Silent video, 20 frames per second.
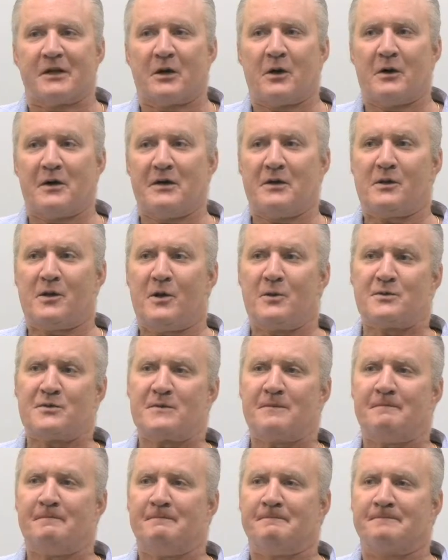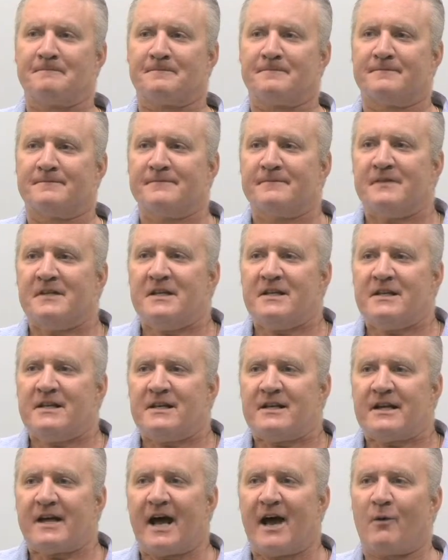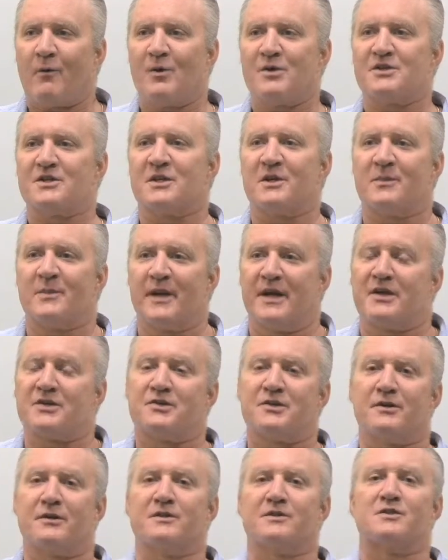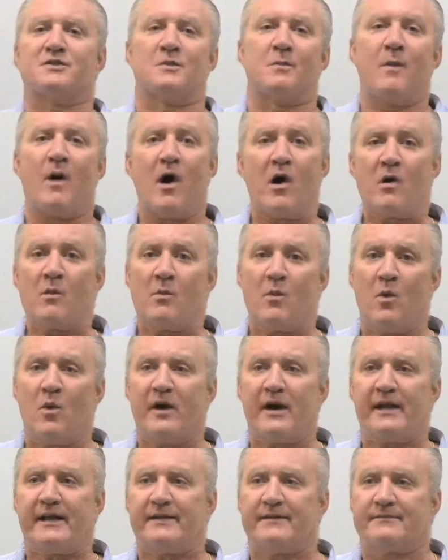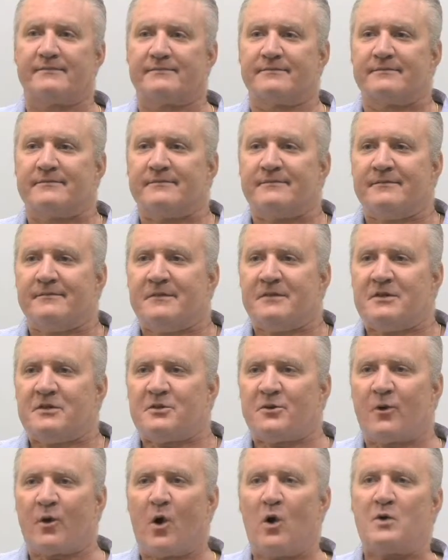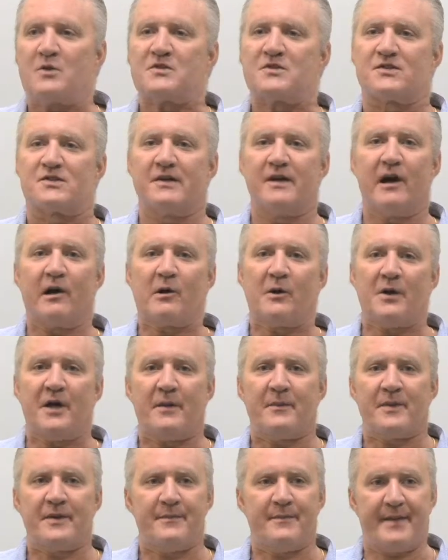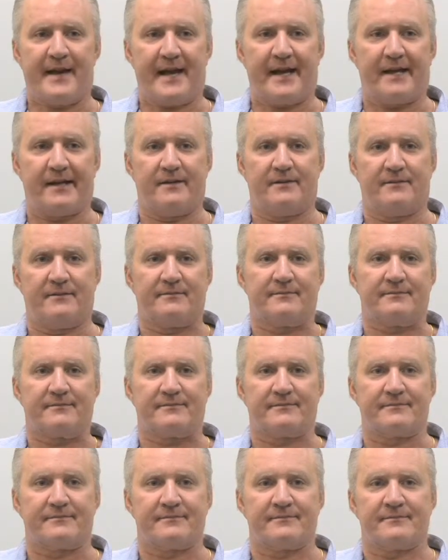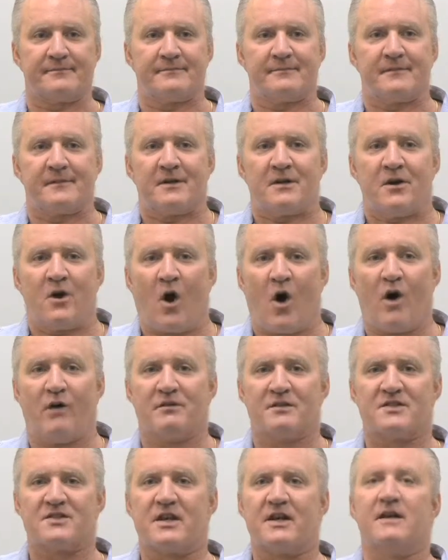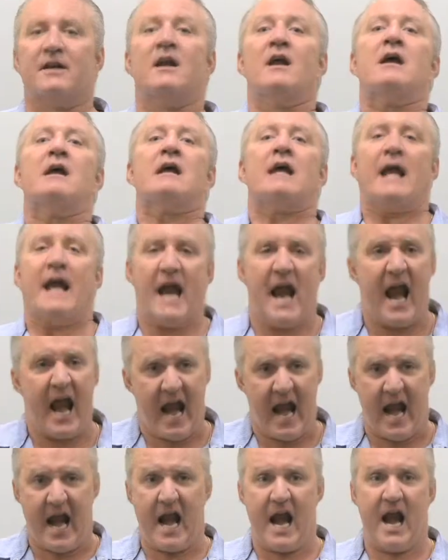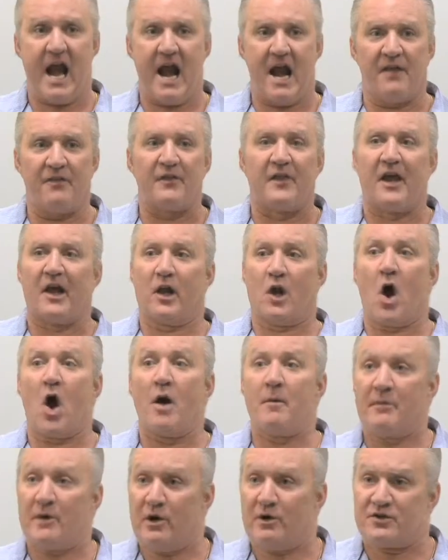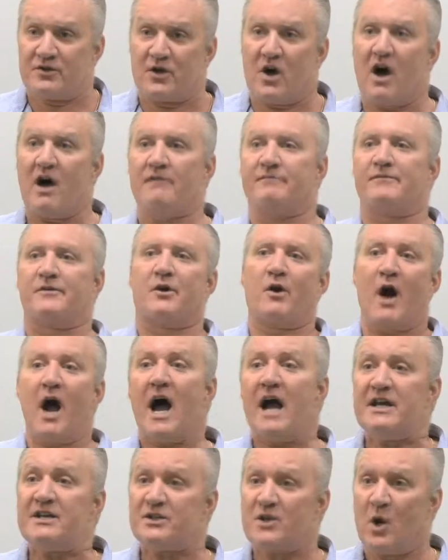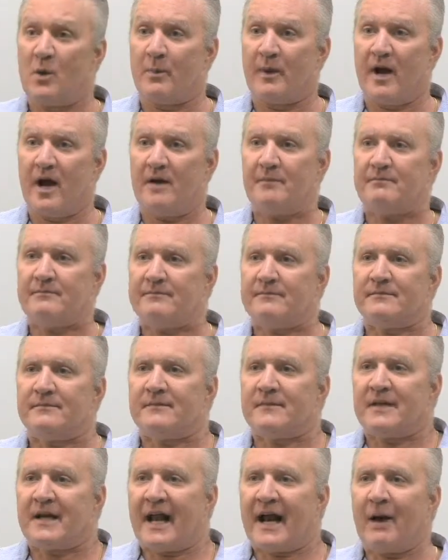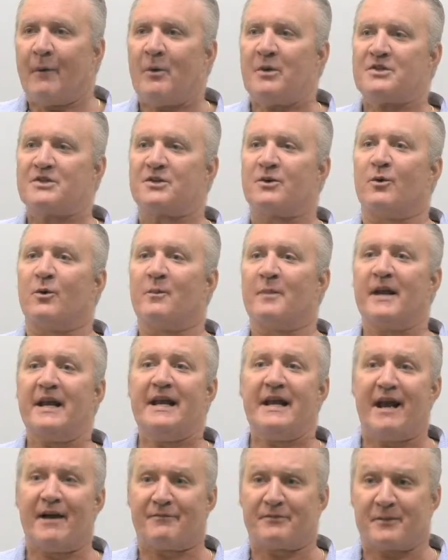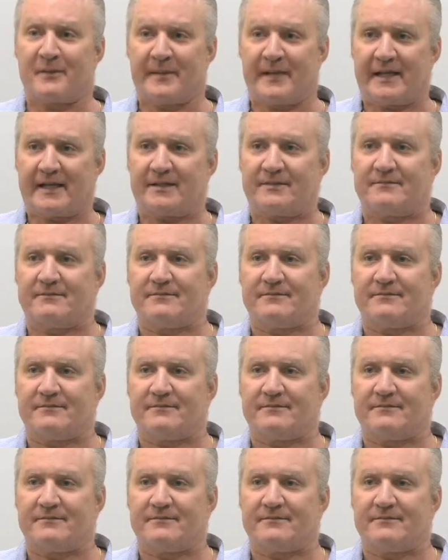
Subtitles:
Go ahead and close them. Now I want you to picture it's tomorrow morning. You're all snuggled up in bed. All of a sudden, the alarm goes off, your eyes open up, and I want you to repeat after me.